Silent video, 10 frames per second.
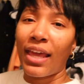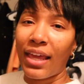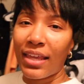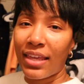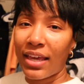
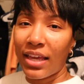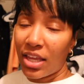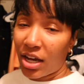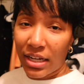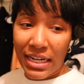And yeah,
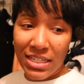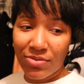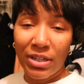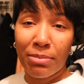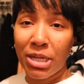y'all, that's
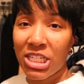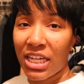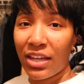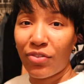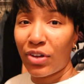really much
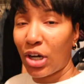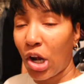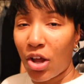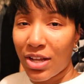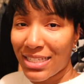it for the
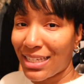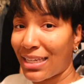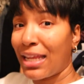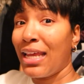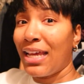
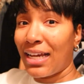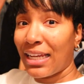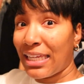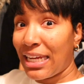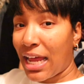closet
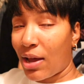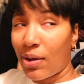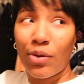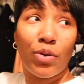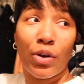clean
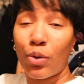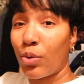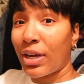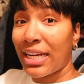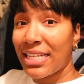out or
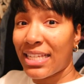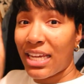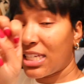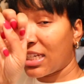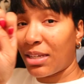
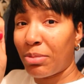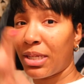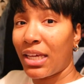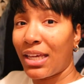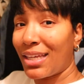organization
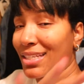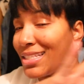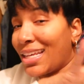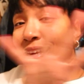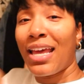
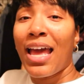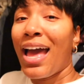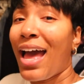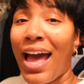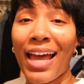because
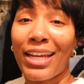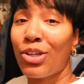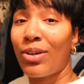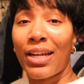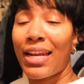I ain't
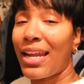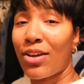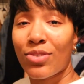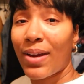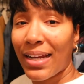doing nothing
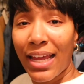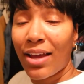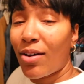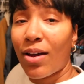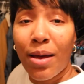else right
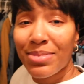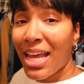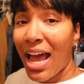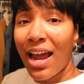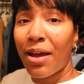now. I'm
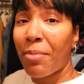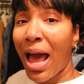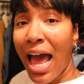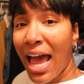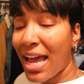tired, I'm
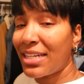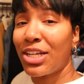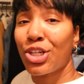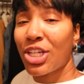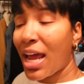hot, I need
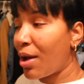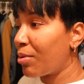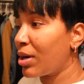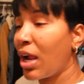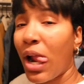a
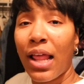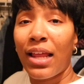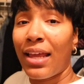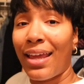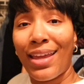shower,
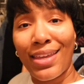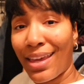and